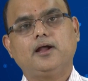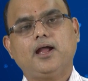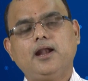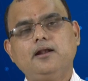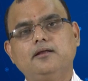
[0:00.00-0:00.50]

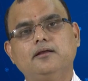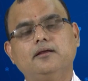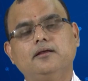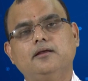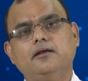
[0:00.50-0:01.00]
And
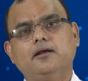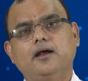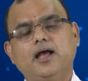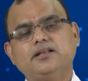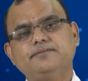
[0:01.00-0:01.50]

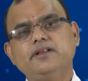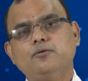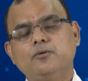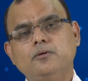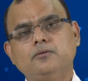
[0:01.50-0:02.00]
as we
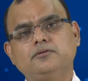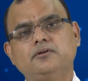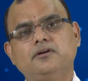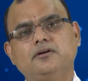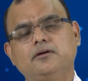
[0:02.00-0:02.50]
know,
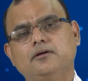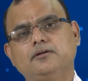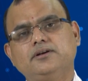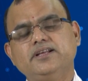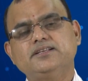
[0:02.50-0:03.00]

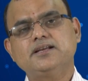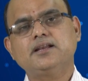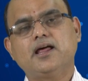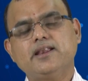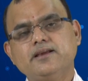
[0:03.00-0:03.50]

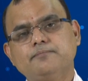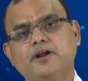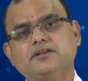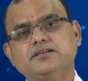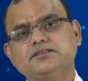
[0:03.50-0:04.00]
teaching learning
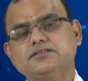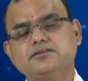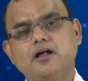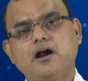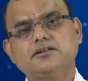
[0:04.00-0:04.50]
process is
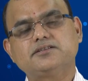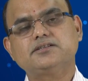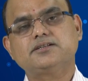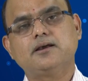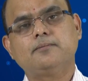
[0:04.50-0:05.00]
not
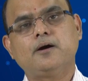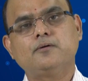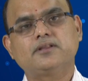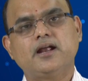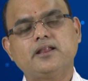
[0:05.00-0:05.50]
just
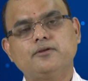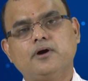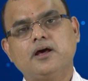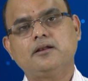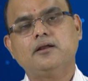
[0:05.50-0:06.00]
about that you
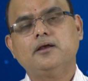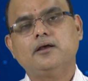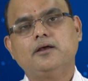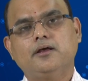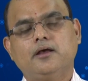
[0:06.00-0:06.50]
are
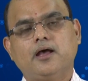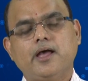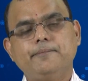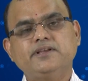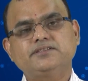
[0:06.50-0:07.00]

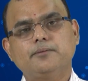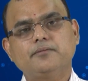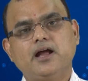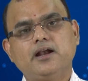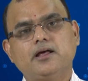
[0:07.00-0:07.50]
having some
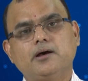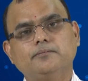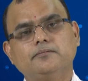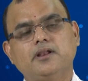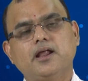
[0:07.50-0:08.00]
kind
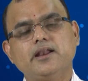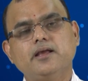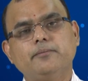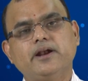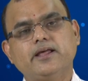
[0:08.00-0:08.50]
of
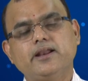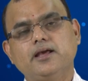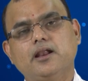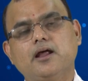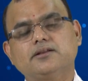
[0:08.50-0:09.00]
learning
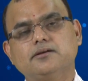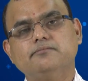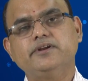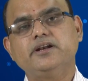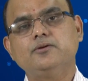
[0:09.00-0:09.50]
material or
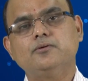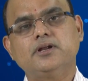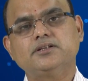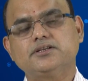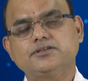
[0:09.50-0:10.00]
some video
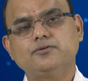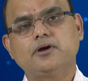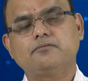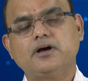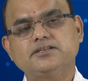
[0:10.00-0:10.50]
and just you
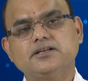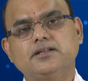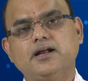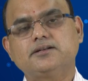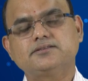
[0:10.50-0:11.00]
are watching
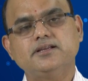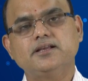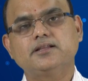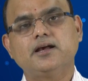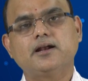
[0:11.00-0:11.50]
that,
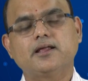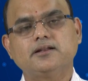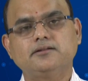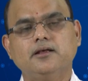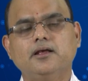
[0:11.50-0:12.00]
seeing that, and